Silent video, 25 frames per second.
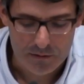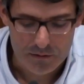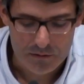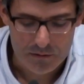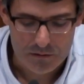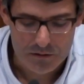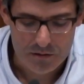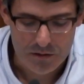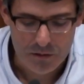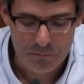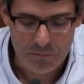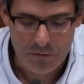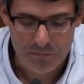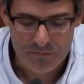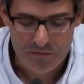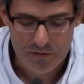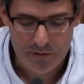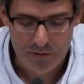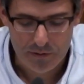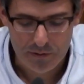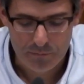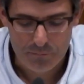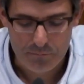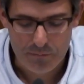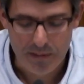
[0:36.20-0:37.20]
some of
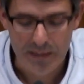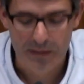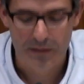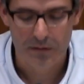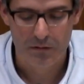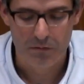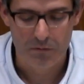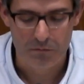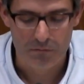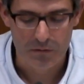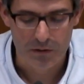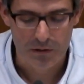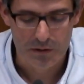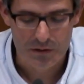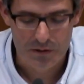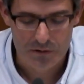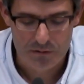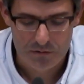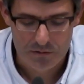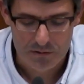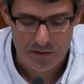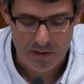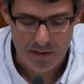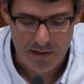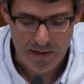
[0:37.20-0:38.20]
the main
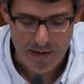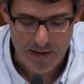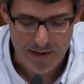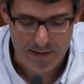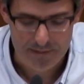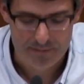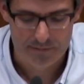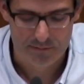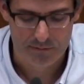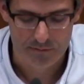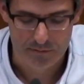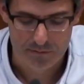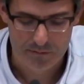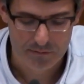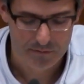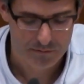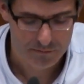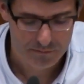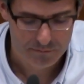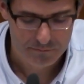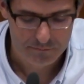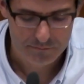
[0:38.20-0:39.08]
religious assets.